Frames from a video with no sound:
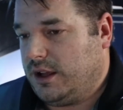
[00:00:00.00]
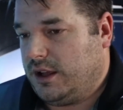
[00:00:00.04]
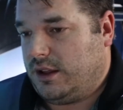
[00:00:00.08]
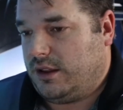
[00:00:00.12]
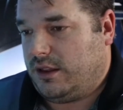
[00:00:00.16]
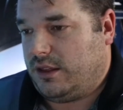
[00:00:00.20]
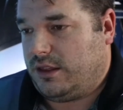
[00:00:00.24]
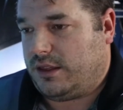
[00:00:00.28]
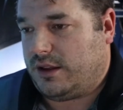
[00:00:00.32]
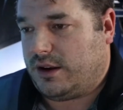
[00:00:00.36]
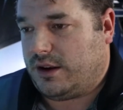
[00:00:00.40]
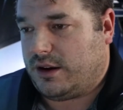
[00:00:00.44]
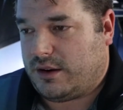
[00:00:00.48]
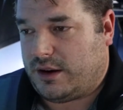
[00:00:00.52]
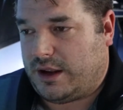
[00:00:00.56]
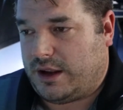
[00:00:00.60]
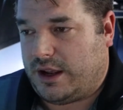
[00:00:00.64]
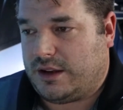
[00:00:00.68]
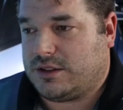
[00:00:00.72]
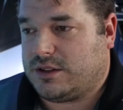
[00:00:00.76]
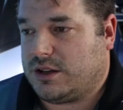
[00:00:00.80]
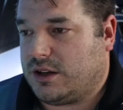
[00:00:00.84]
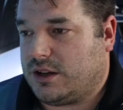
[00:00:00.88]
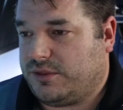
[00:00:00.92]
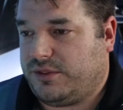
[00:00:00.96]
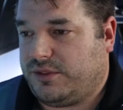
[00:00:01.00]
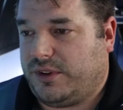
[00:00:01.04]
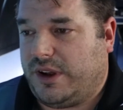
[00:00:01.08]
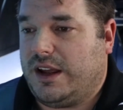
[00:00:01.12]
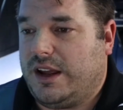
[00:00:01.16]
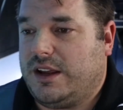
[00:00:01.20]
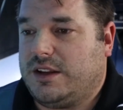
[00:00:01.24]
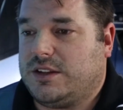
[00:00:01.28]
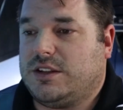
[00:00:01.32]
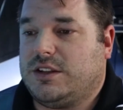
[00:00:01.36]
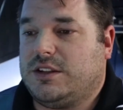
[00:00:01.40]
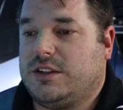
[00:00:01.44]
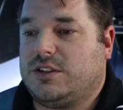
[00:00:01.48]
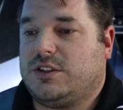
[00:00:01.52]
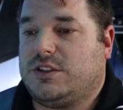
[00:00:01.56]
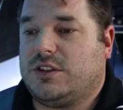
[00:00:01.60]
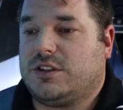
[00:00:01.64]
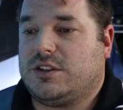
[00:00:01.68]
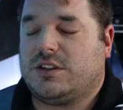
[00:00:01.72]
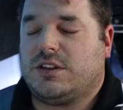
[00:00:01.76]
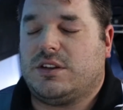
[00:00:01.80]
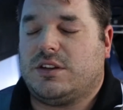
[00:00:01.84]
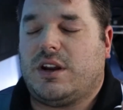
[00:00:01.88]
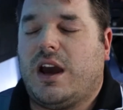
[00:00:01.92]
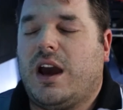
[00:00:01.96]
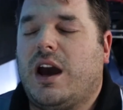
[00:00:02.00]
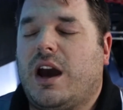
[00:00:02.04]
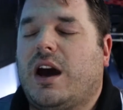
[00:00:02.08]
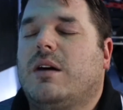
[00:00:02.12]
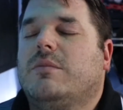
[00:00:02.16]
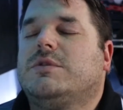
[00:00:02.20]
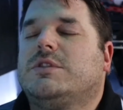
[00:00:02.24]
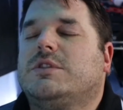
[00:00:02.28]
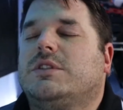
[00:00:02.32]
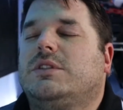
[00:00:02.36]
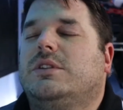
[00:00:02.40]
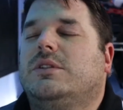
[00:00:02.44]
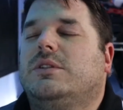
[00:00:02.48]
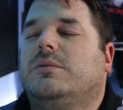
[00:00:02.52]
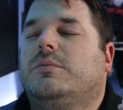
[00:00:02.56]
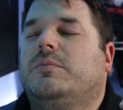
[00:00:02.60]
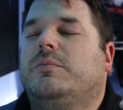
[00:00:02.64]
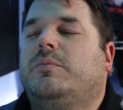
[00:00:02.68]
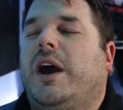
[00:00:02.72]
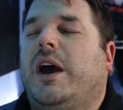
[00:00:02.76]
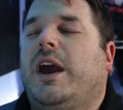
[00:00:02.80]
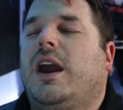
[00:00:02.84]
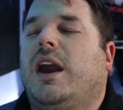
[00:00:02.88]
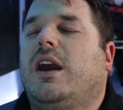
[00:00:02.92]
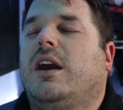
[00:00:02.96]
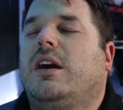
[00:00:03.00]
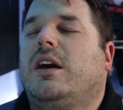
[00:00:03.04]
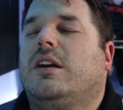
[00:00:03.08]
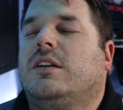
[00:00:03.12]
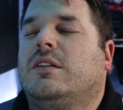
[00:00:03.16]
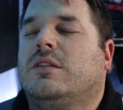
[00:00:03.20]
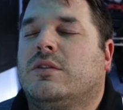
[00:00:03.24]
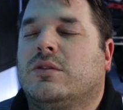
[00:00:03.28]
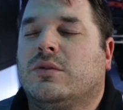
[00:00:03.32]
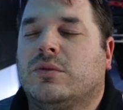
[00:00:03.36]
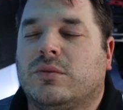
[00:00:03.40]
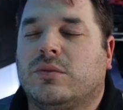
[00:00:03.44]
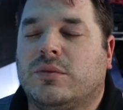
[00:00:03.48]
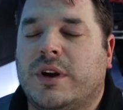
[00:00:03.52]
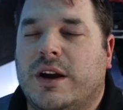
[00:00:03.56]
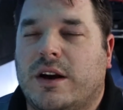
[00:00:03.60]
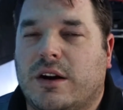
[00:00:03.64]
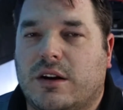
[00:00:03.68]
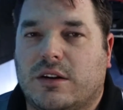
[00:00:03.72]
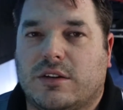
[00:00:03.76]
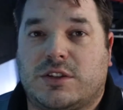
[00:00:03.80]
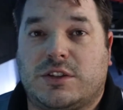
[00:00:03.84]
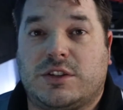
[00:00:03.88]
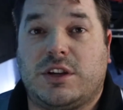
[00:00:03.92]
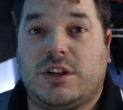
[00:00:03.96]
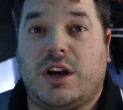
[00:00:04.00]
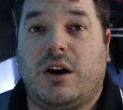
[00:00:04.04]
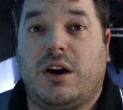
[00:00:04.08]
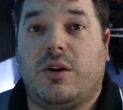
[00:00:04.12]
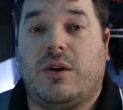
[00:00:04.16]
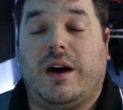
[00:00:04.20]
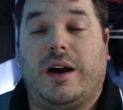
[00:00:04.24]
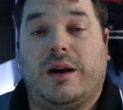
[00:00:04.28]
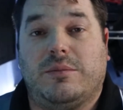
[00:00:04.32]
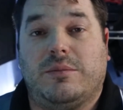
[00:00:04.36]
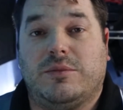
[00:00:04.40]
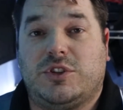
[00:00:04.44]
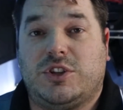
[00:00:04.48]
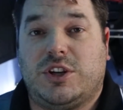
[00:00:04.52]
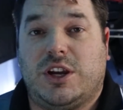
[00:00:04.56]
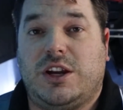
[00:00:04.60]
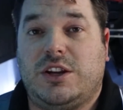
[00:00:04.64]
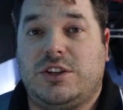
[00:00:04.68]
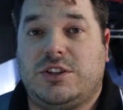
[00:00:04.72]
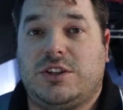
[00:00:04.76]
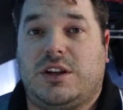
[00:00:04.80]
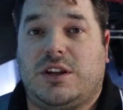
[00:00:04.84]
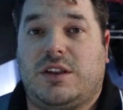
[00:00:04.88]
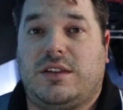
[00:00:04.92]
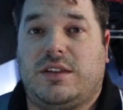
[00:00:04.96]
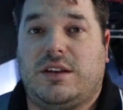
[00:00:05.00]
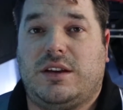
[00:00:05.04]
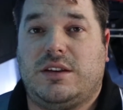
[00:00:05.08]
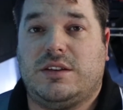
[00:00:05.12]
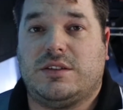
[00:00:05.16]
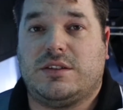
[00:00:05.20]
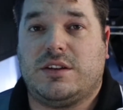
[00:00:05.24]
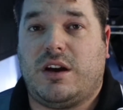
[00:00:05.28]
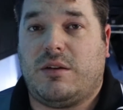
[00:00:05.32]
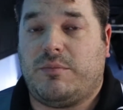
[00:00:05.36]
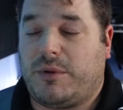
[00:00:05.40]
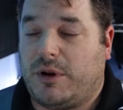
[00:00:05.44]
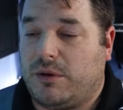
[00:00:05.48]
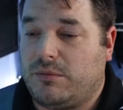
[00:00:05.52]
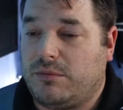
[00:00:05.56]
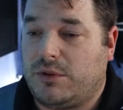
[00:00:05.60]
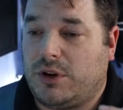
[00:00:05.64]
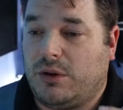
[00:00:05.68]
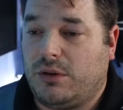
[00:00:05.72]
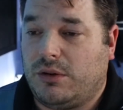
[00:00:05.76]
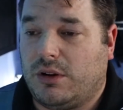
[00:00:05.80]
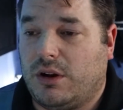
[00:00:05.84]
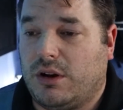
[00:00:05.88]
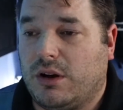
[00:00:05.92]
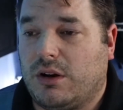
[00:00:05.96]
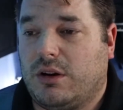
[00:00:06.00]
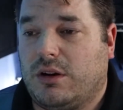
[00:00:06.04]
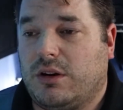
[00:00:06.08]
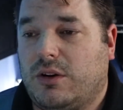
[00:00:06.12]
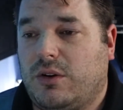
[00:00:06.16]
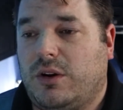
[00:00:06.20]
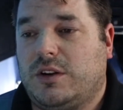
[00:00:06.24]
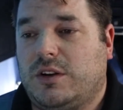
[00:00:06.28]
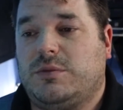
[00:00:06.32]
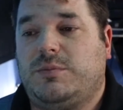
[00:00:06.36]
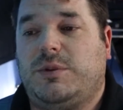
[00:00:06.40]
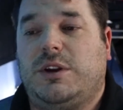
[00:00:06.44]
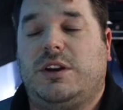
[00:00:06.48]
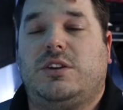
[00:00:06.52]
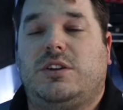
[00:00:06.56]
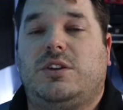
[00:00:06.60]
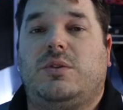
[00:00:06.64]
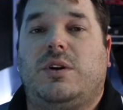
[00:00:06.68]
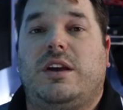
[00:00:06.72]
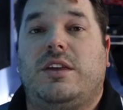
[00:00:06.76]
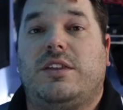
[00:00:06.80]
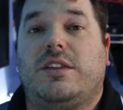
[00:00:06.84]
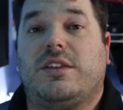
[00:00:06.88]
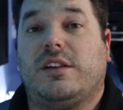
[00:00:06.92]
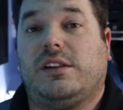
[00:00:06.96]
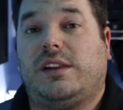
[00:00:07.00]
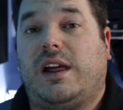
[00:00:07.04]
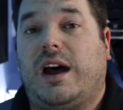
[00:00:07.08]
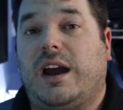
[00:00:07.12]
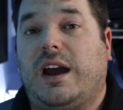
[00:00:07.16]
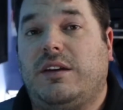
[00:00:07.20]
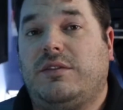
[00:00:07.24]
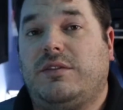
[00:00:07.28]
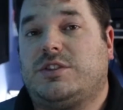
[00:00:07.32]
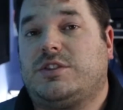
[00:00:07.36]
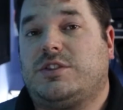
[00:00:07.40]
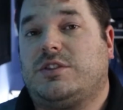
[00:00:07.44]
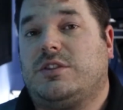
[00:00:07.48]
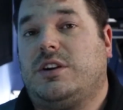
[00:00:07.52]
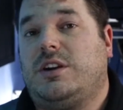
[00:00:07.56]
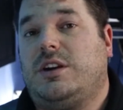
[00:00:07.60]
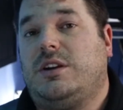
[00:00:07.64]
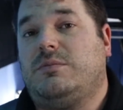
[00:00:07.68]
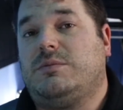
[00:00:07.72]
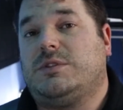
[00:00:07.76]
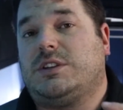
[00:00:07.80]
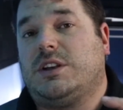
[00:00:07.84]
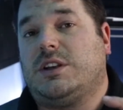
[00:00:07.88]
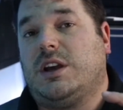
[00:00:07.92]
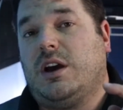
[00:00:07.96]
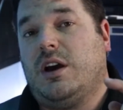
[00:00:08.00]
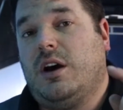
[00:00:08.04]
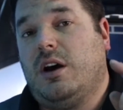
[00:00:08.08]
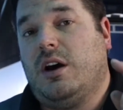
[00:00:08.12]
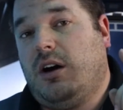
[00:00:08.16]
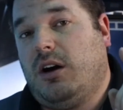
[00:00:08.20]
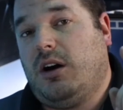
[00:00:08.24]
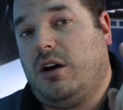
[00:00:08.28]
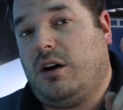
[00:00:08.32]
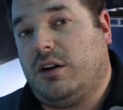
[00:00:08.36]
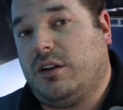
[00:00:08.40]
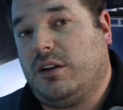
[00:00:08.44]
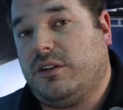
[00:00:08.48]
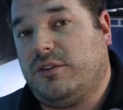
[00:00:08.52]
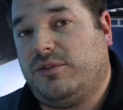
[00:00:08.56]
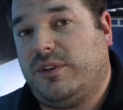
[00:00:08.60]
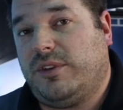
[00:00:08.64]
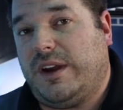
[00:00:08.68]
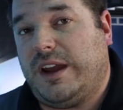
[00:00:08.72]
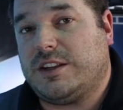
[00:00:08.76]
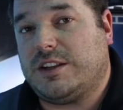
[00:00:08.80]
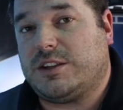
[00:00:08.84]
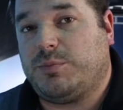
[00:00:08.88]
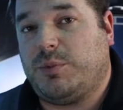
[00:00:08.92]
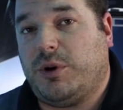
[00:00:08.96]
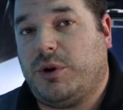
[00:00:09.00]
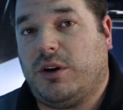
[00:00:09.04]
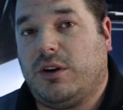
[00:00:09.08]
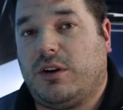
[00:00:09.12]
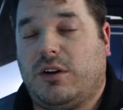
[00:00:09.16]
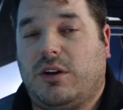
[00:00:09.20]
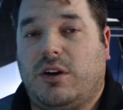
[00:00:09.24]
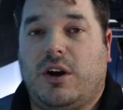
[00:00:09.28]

their interface is just an absolute pain in the rear. So I'm changing things up. I'm no longer going to be doing the live streams on Facebook.